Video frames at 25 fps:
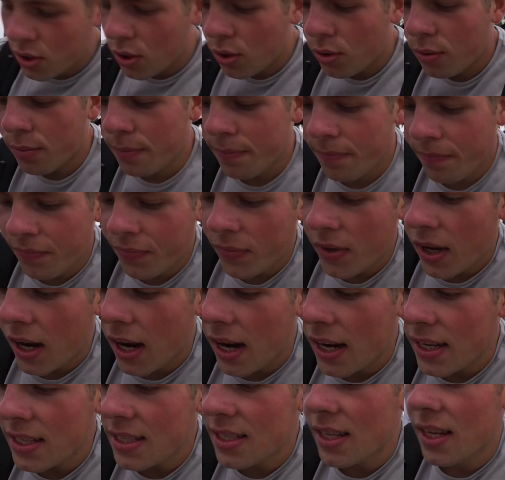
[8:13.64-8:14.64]
so
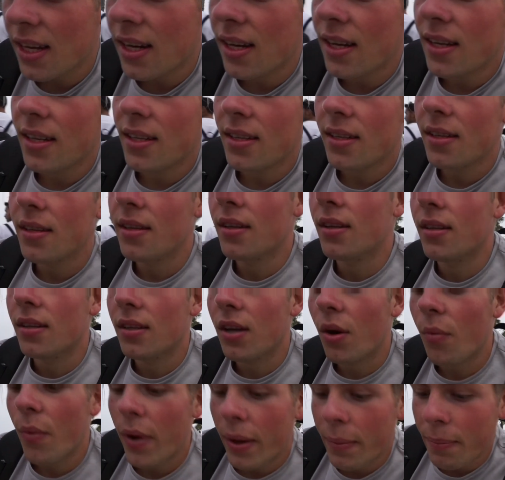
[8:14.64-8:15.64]
I sent a
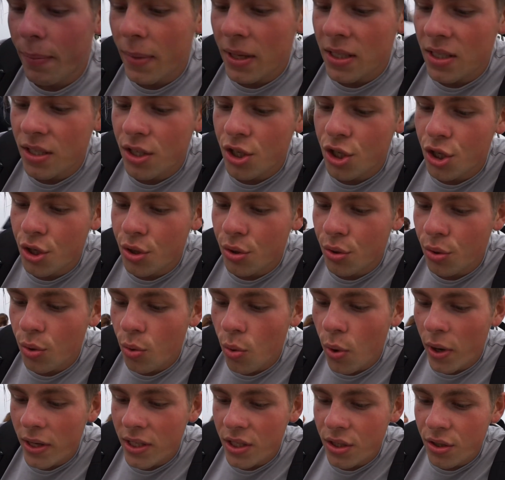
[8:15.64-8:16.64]
direct message to
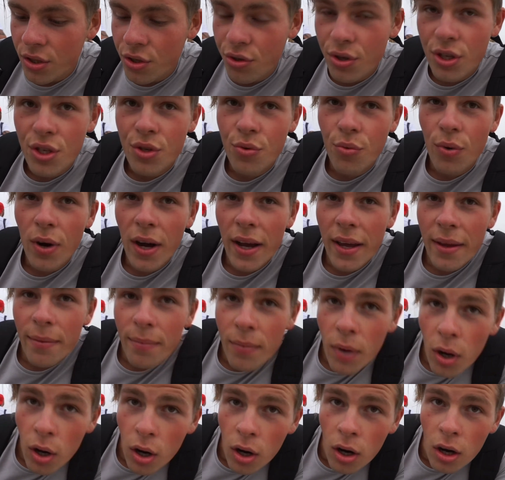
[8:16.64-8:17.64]
West Nutrition, right,
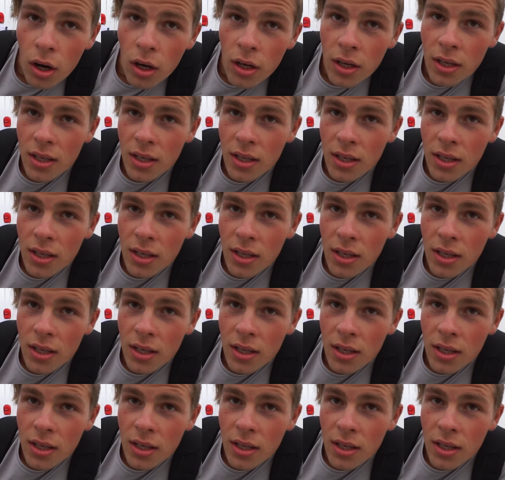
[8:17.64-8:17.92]
on